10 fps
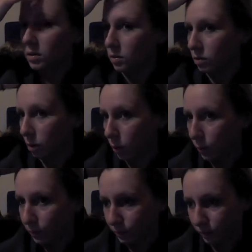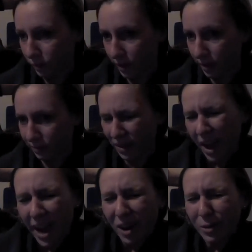So, yeah.
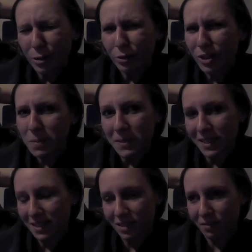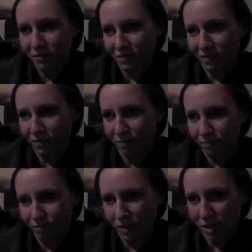And also, Christmas isn't
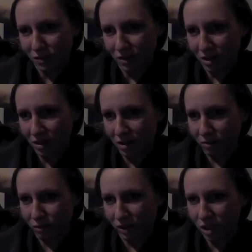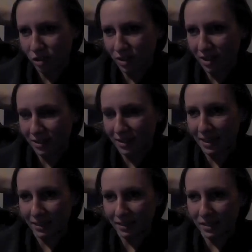much of a religious holiday,
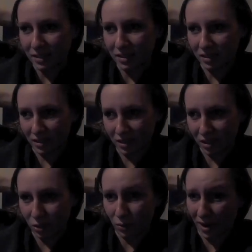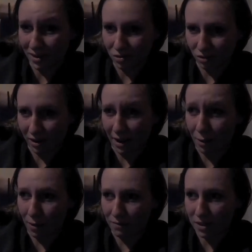at least in the U.S., or
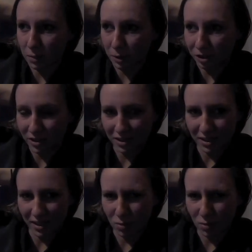how I've experienced it.